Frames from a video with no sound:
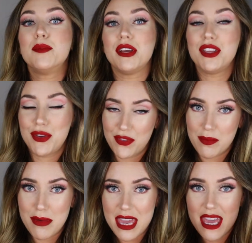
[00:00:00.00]
but new for
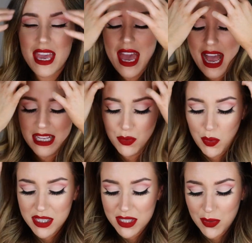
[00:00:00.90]
me and
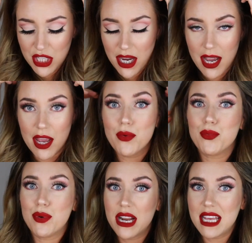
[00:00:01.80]
ones which I
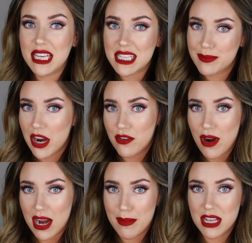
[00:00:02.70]
really need to
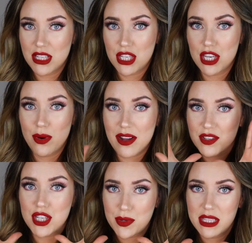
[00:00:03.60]
recommend to you
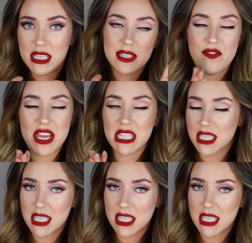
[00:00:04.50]
after doing this face